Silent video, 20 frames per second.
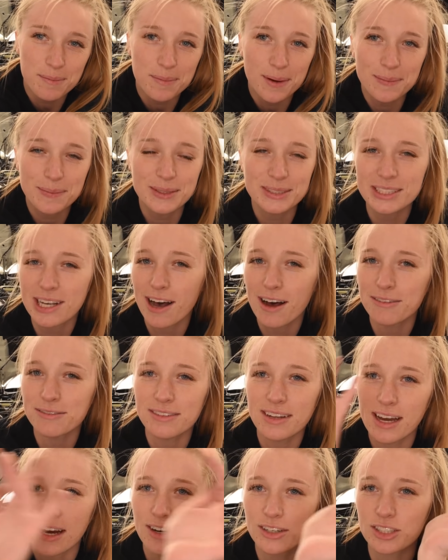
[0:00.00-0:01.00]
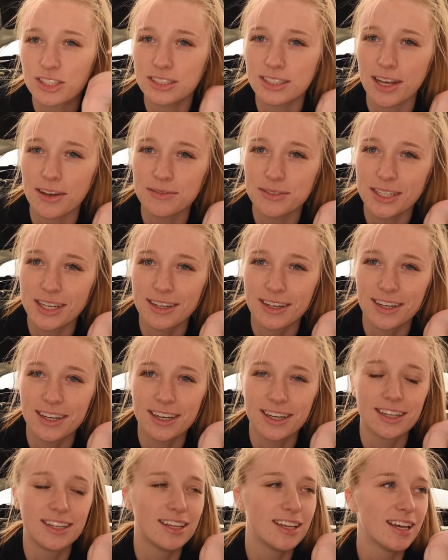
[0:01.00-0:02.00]
front bumper's off now. You just have
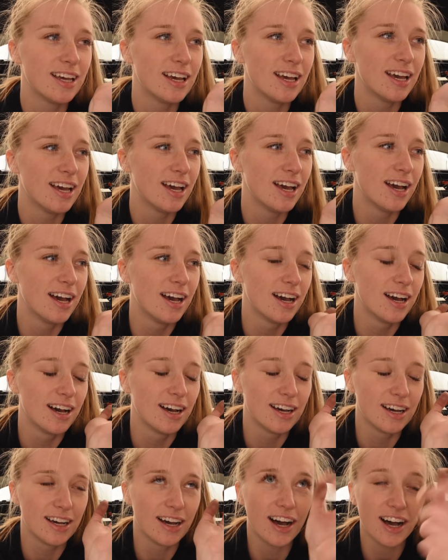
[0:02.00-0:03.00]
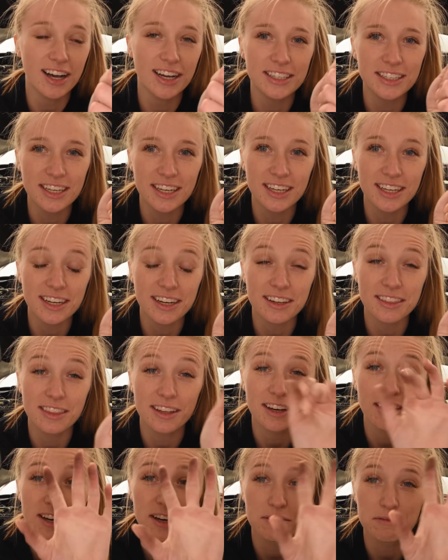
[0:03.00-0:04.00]
to unhook
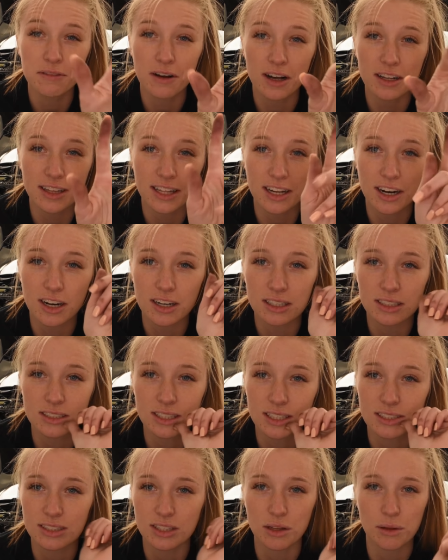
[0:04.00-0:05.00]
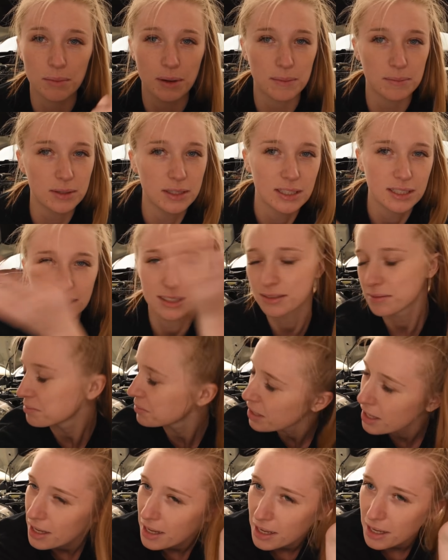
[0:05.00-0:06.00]
the fog light harnesses so the bumper can
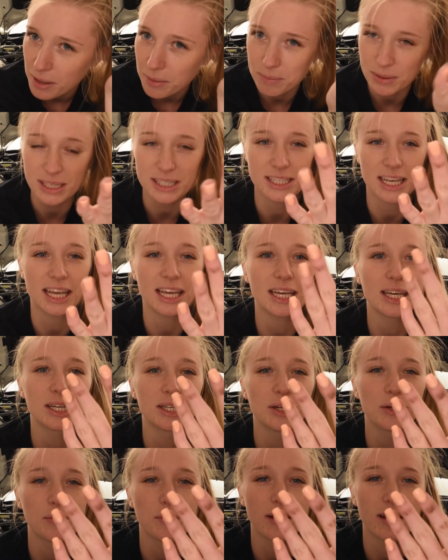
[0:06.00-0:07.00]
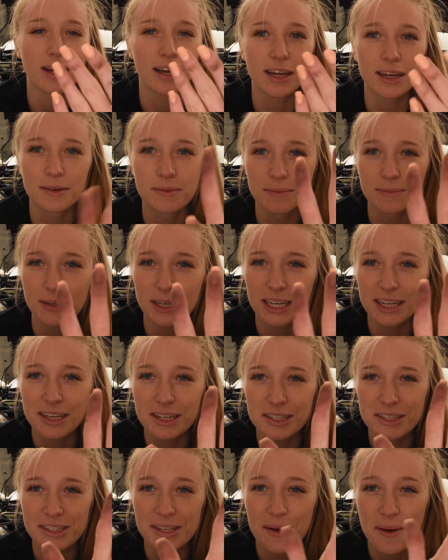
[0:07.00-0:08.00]
be taken away. My
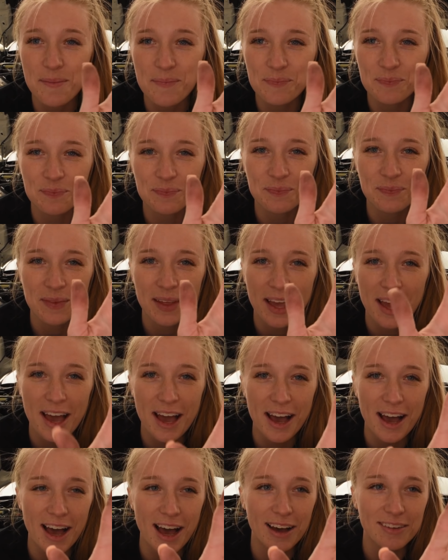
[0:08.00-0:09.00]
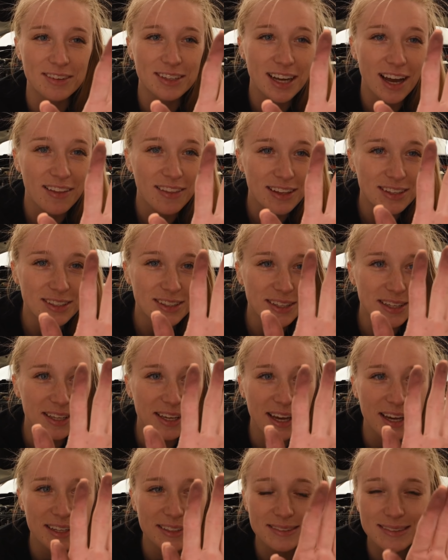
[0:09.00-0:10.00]
hands haven't got that dirty
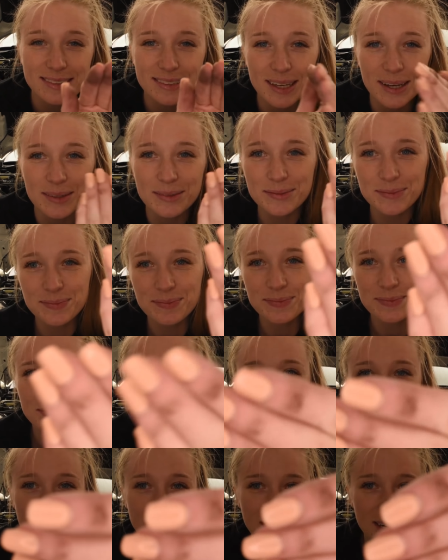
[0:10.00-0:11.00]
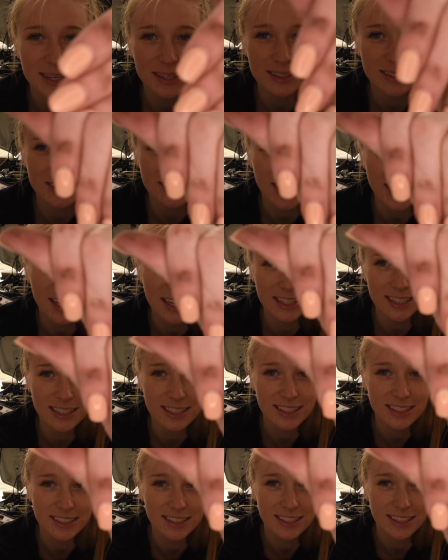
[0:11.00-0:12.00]
yet, so my nails are
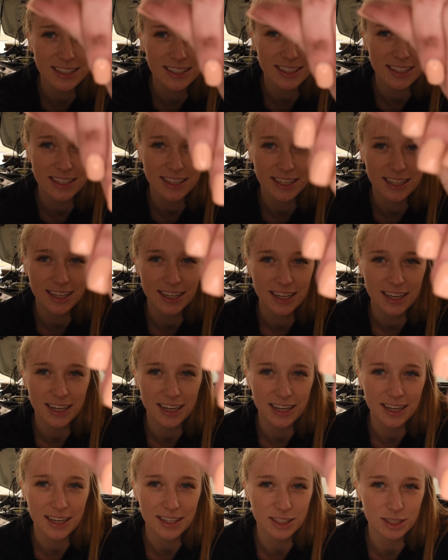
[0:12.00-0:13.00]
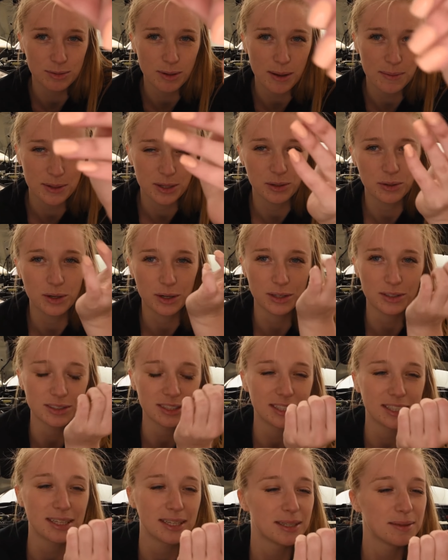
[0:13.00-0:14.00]
done. There's probably no
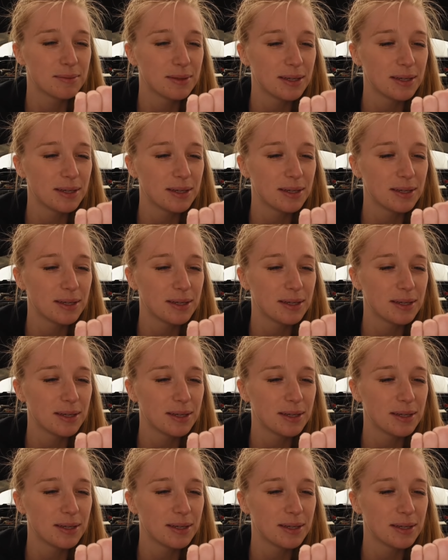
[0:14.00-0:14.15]
girls in here,